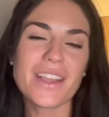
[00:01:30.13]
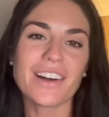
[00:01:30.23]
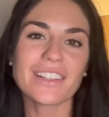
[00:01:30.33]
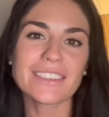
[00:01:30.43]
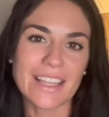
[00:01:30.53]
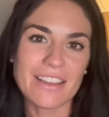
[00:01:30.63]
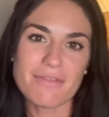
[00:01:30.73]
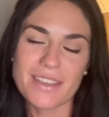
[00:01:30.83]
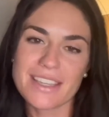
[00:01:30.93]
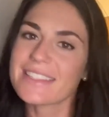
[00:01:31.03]
all
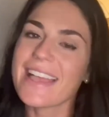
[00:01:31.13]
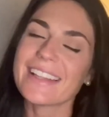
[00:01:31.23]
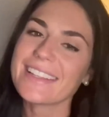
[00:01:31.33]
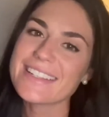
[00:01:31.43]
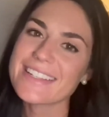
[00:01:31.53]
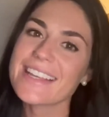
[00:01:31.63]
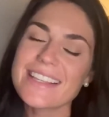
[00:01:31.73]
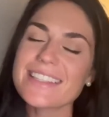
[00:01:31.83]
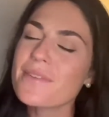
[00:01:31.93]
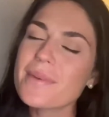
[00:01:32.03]
love because the L E D
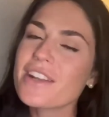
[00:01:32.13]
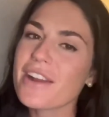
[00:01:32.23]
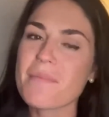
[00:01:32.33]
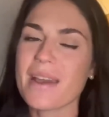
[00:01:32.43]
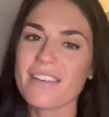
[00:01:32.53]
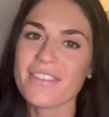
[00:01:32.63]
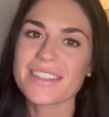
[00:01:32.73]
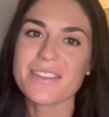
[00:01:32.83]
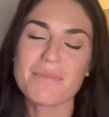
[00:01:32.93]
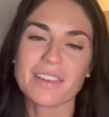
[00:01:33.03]
has so many great
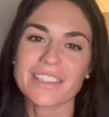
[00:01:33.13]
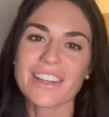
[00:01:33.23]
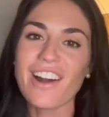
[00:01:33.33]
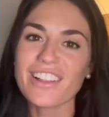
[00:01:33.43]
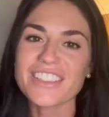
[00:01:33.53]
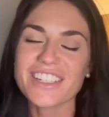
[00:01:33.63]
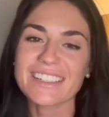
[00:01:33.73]
benefits of building collagen and